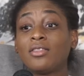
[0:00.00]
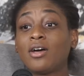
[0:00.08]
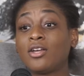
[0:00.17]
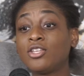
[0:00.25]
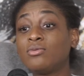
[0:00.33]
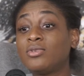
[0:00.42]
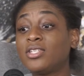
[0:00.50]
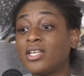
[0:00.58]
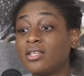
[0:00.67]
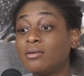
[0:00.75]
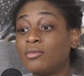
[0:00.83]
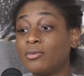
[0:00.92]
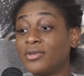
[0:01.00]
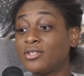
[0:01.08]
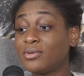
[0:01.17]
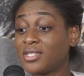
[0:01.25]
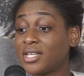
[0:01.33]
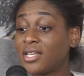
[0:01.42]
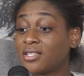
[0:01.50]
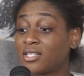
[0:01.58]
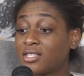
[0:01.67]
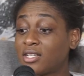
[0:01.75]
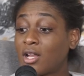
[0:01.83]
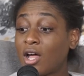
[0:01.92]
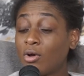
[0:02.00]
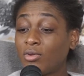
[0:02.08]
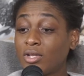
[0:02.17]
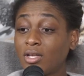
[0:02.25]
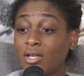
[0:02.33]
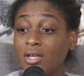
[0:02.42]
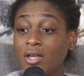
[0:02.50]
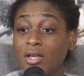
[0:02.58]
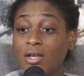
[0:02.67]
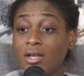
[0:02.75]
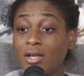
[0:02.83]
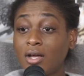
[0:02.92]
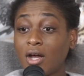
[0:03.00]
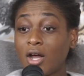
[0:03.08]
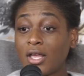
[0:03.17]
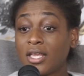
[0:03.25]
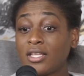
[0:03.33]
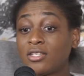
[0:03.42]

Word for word: thought you would take a moment to assess because not only in